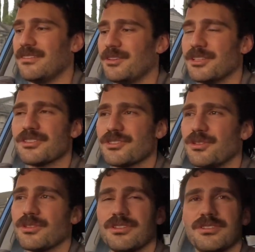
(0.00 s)
we just
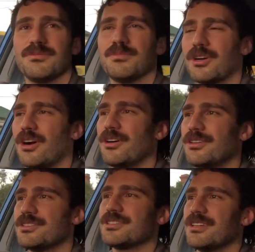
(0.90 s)
took
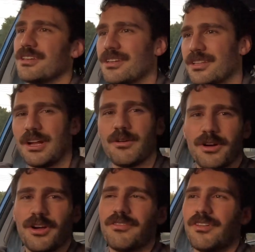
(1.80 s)
because they were on
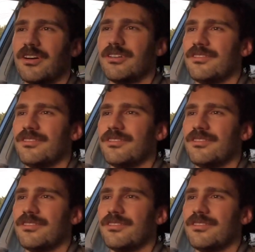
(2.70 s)
offer.